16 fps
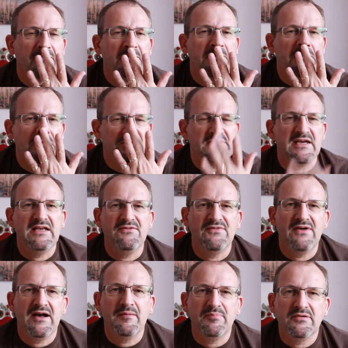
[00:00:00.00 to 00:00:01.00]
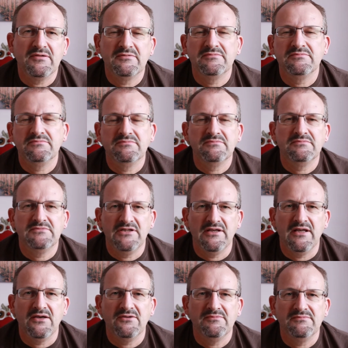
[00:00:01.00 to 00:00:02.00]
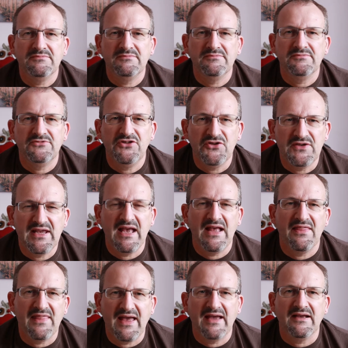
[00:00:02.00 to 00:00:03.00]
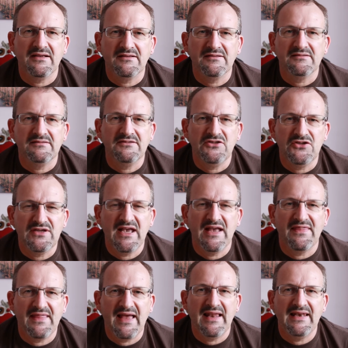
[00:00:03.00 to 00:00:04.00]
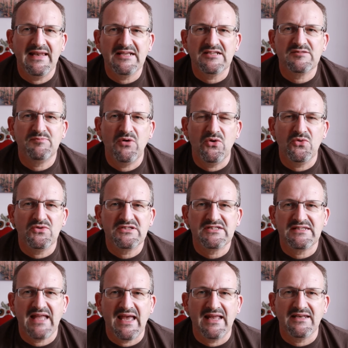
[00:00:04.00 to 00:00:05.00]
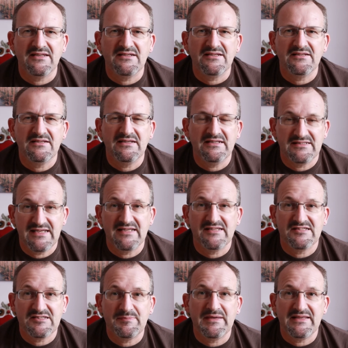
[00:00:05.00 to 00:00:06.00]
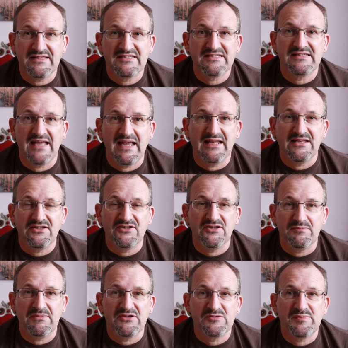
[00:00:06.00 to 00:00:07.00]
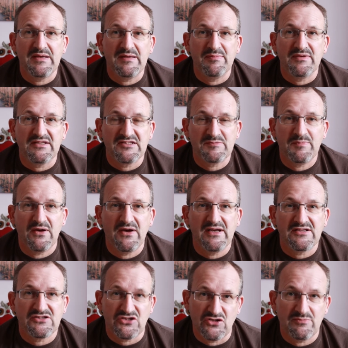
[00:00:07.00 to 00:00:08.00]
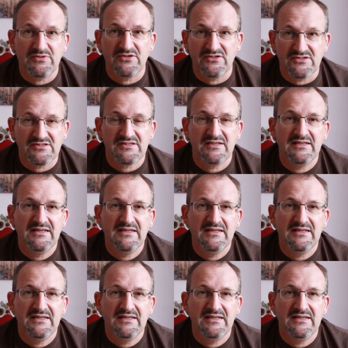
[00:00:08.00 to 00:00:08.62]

You save up, you know, you get that Les Paul standard. It tends to be the standard that most people aspire to, because,